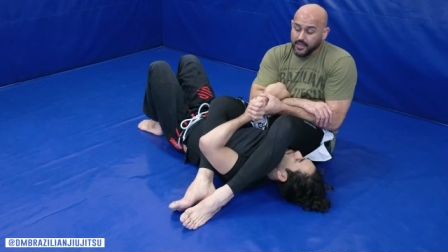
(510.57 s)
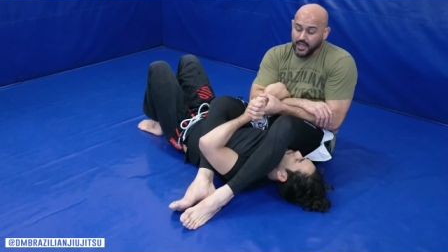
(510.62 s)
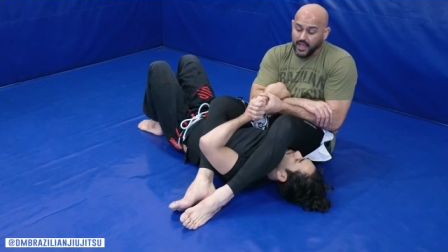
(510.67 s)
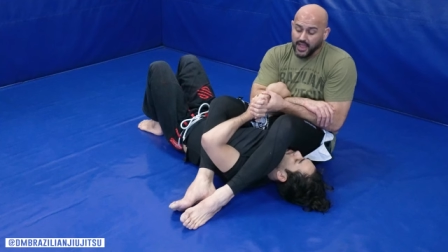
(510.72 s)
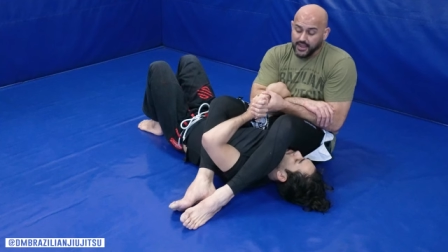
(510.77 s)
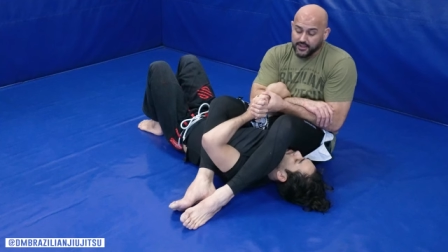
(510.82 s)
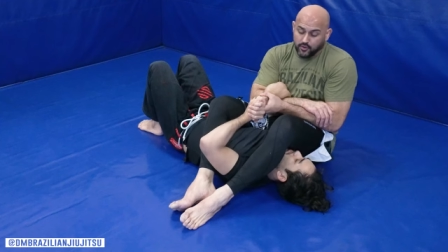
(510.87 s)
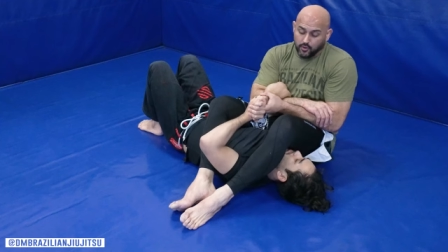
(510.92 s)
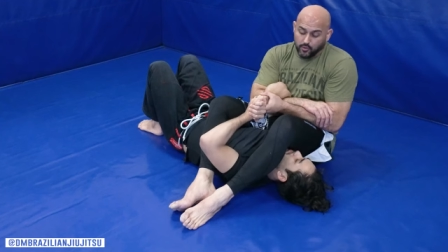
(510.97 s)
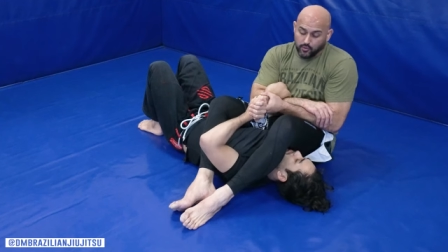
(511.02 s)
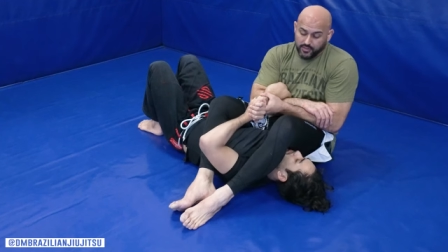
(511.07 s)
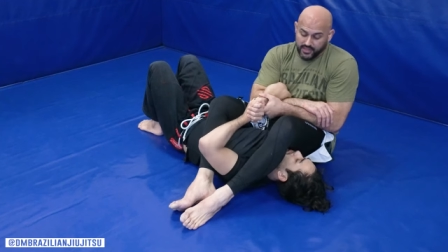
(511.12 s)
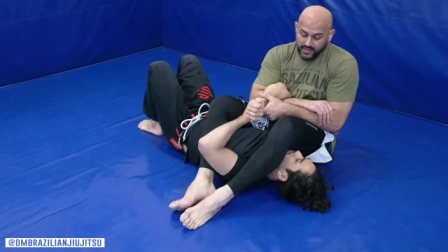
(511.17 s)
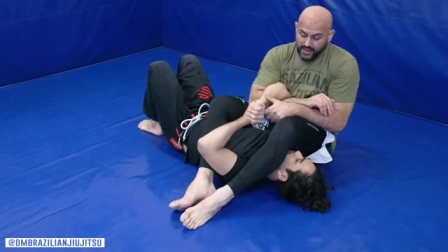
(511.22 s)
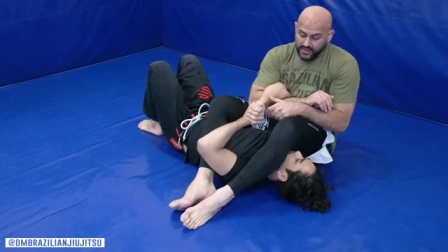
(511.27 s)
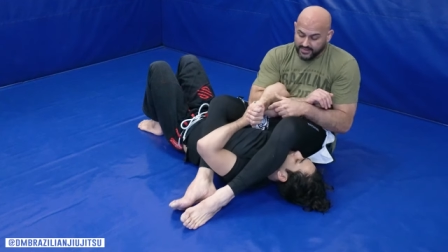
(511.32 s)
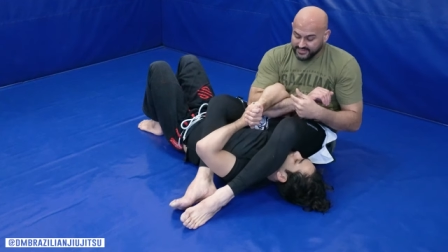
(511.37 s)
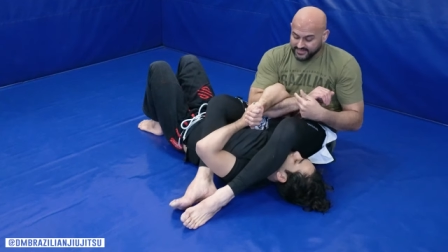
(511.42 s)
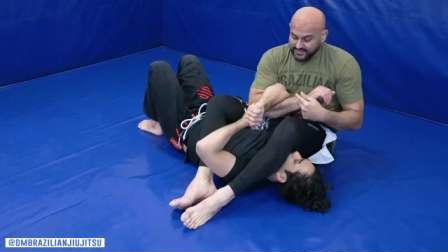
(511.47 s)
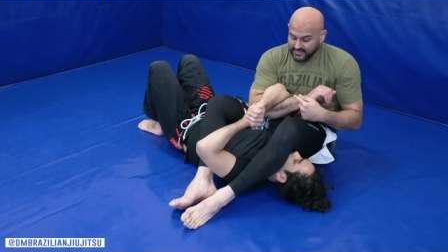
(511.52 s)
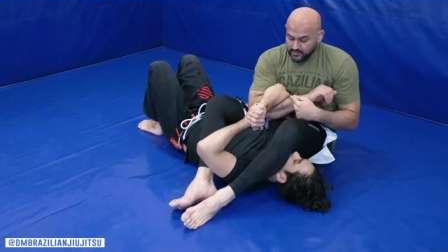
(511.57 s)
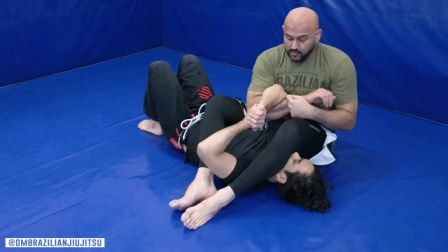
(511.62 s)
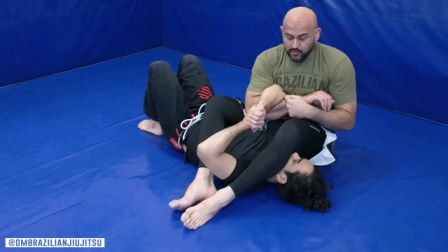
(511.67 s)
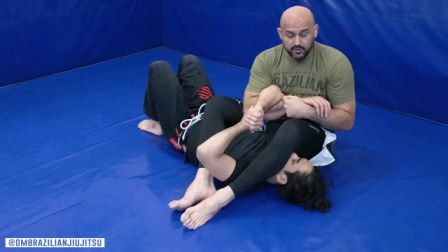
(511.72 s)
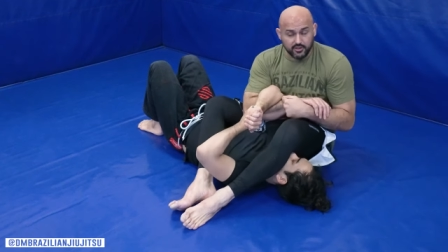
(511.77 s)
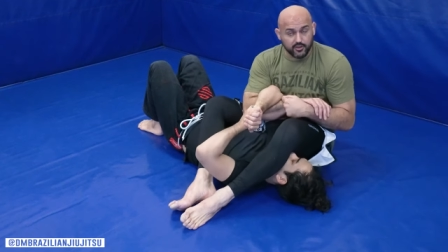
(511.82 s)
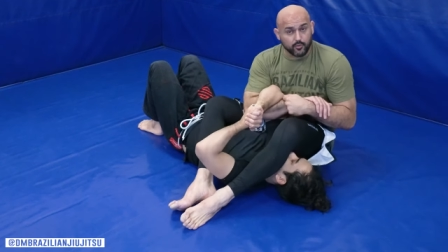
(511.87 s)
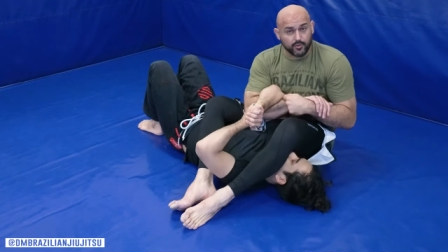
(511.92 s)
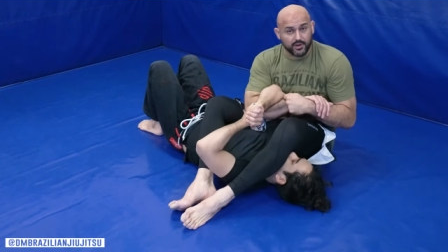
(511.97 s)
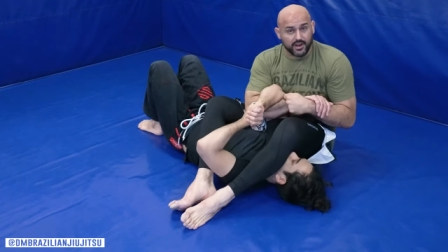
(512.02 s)
I know that I said
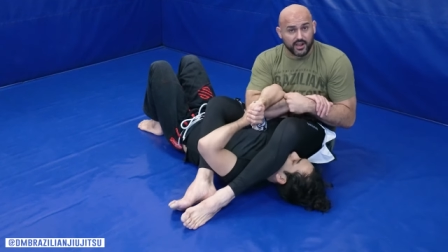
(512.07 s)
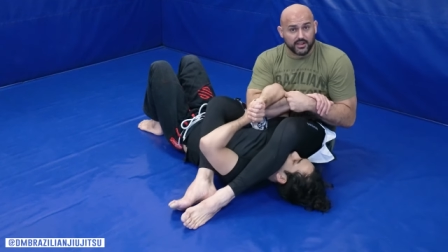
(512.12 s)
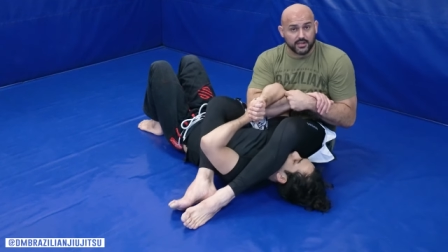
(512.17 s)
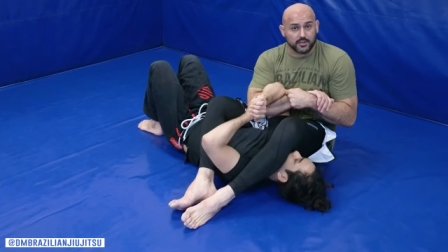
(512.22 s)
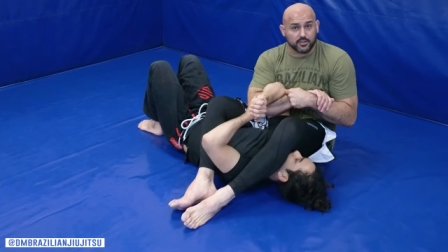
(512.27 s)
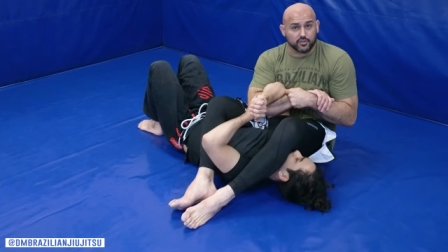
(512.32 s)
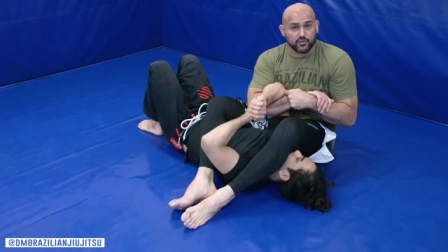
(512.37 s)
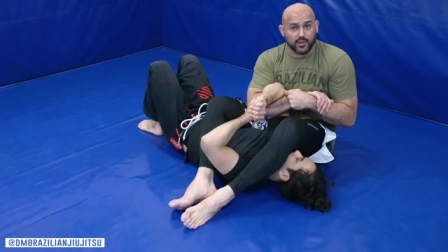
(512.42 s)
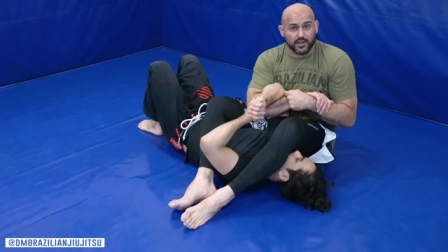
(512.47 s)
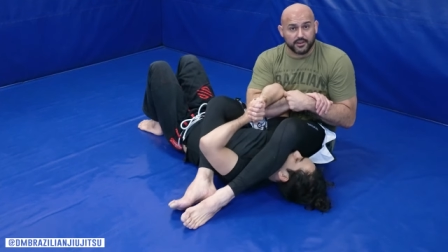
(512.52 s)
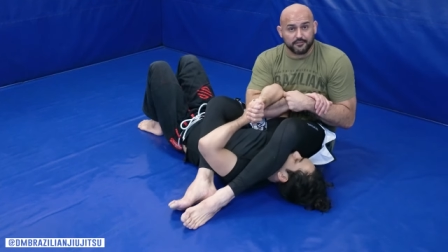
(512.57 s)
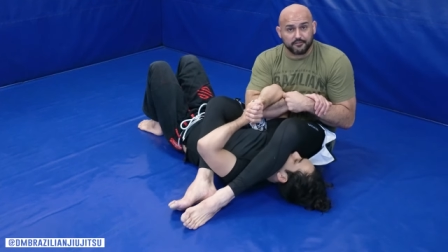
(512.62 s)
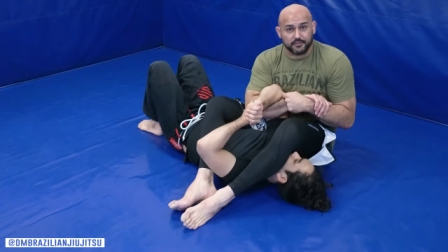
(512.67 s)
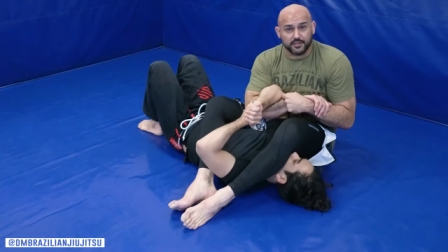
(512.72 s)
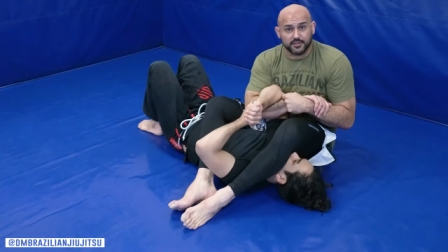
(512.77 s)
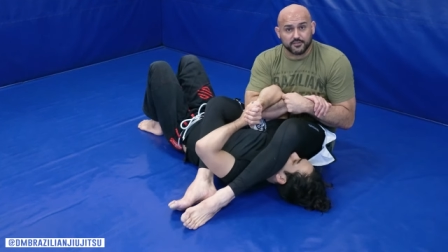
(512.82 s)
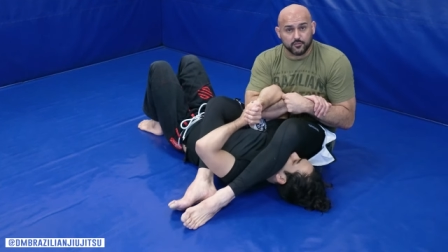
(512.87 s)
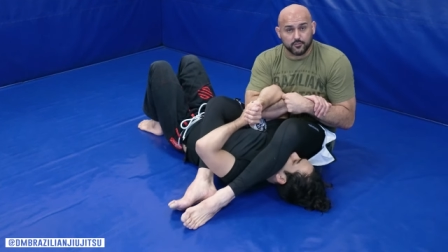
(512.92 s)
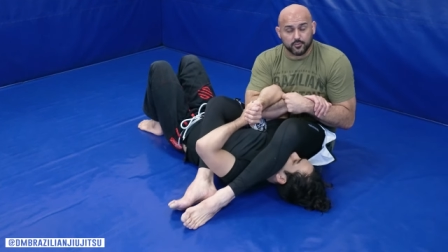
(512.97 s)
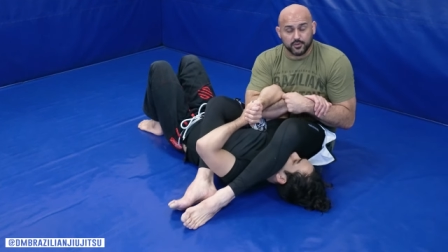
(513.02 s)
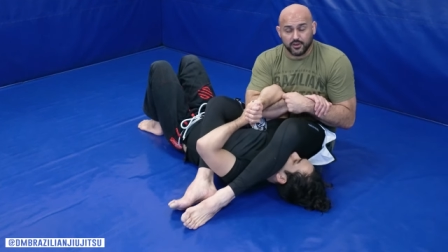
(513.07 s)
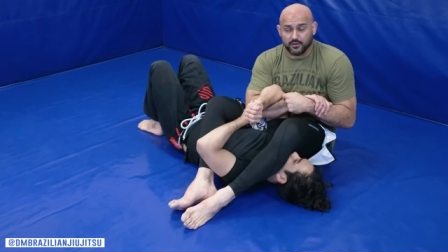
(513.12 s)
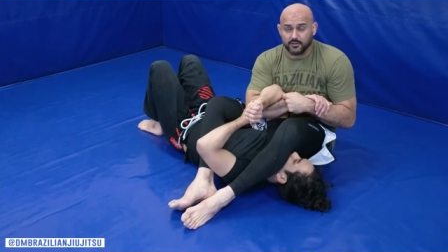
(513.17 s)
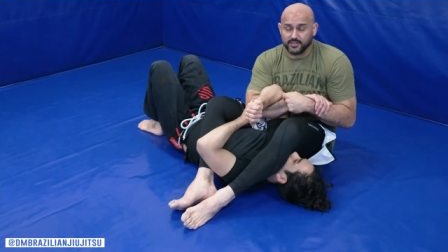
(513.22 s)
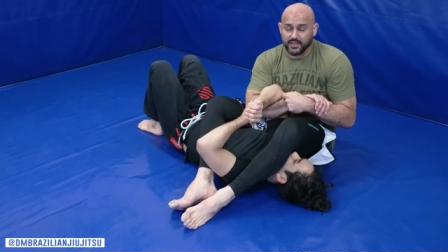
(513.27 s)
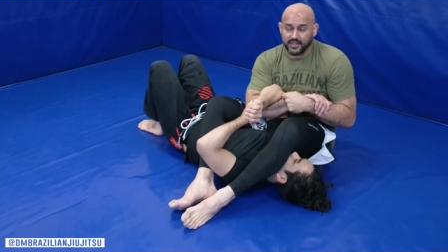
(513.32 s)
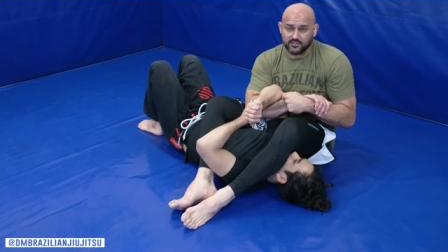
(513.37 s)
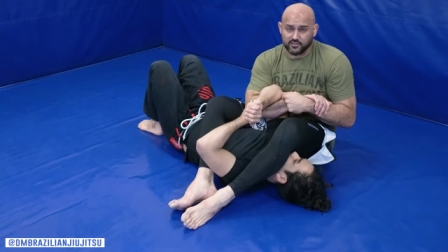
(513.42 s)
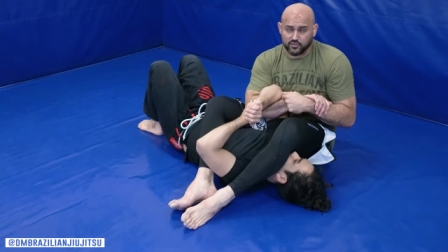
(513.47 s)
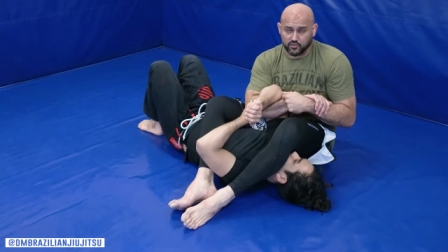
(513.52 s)
earlier, we're not gonna try to finish from here,
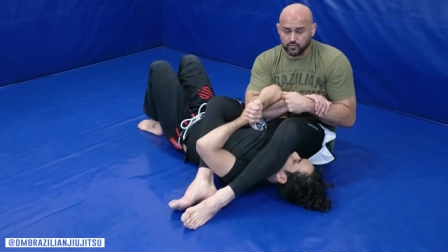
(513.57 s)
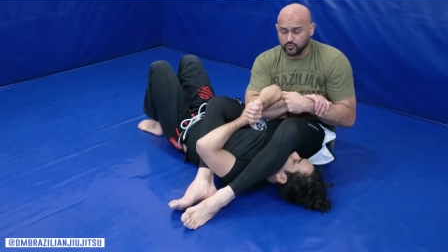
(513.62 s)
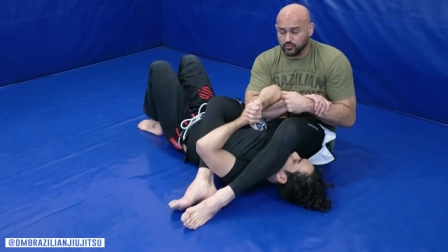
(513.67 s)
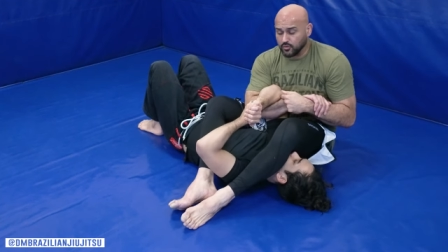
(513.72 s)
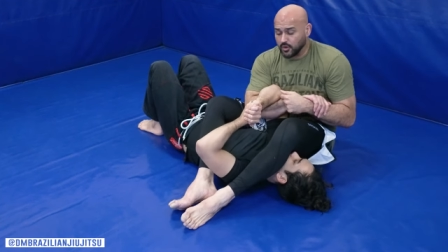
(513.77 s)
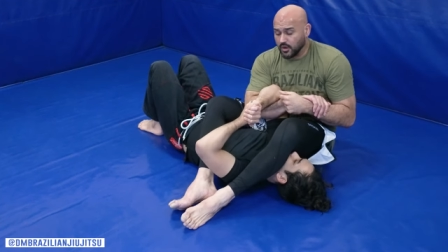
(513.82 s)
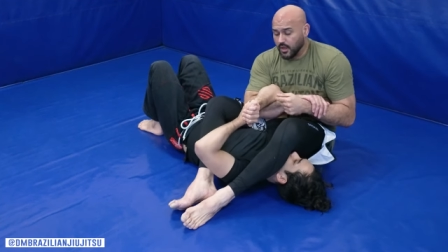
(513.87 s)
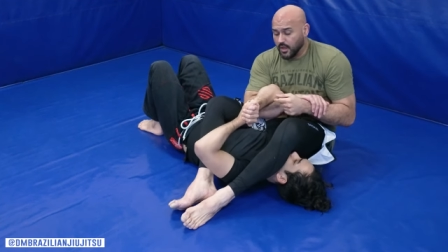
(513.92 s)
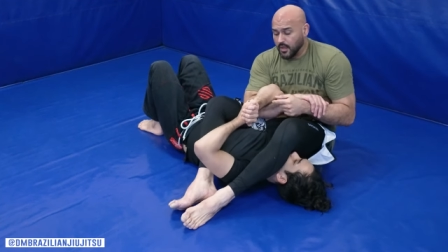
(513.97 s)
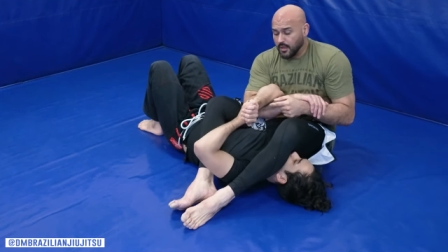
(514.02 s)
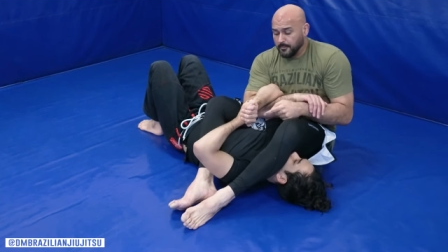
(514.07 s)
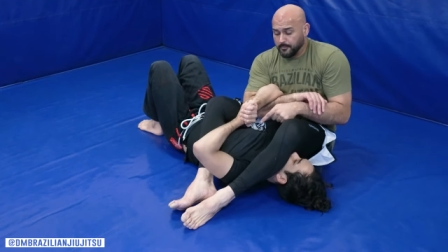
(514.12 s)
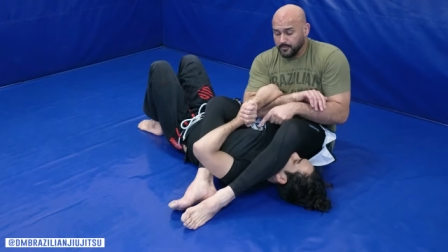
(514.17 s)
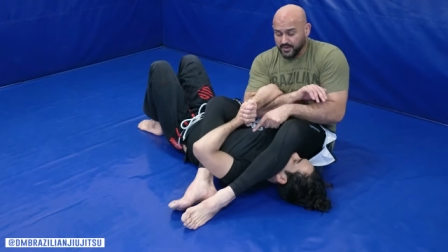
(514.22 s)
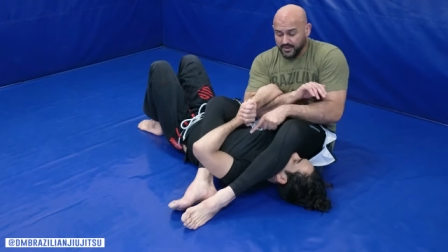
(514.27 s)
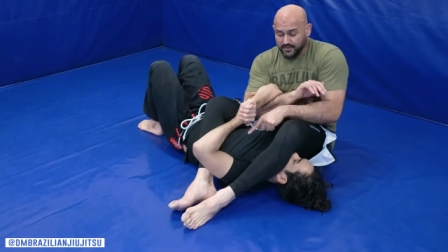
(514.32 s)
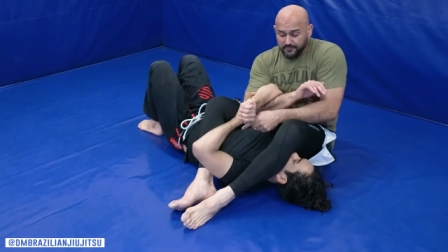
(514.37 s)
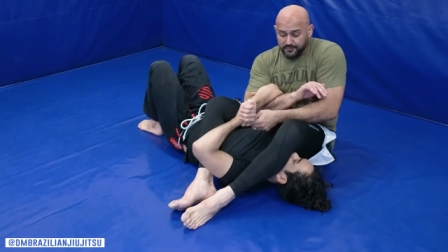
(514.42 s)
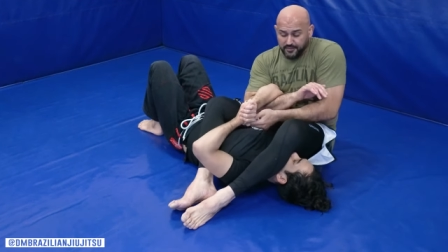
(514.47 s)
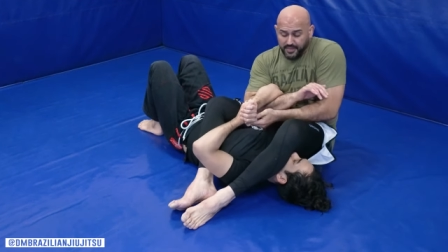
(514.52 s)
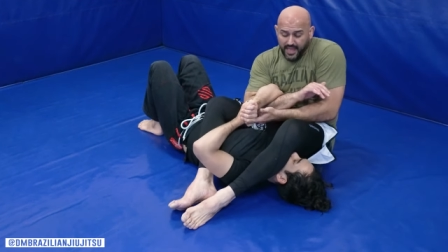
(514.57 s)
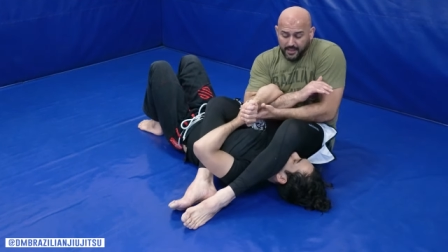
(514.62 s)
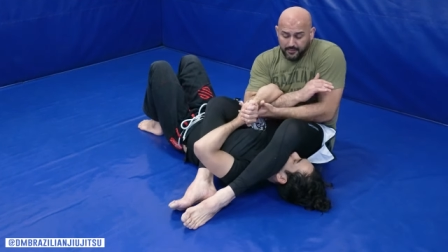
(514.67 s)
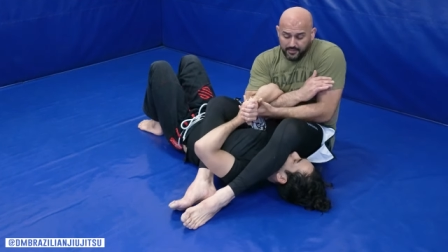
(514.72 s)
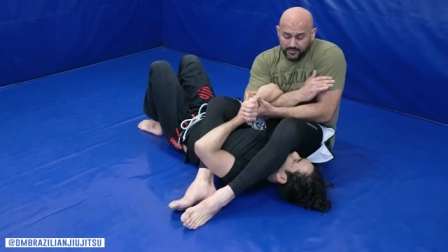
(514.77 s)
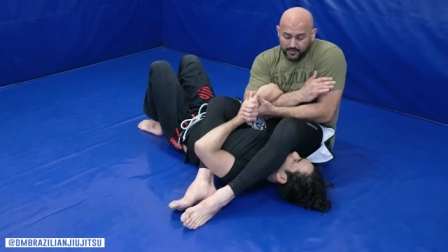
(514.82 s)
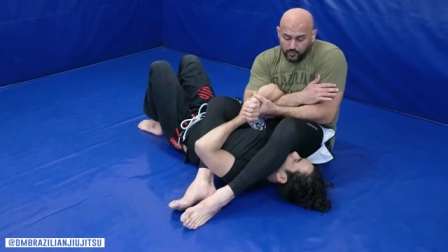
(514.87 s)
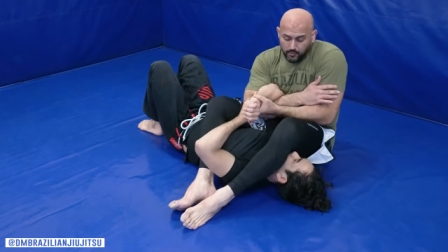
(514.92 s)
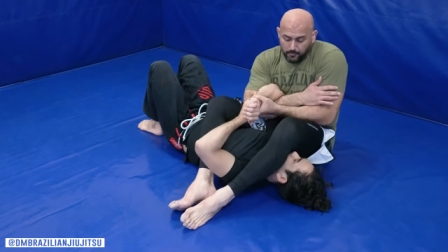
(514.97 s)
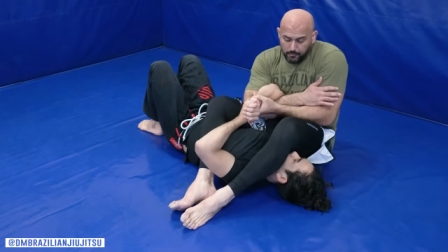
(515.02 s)
and that's true. But if
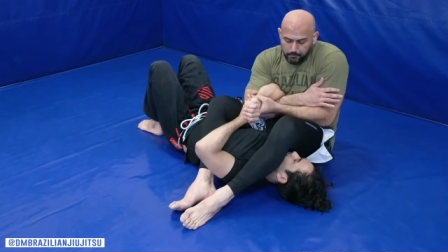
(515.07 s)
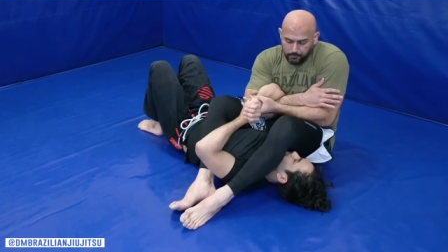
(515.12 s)
that little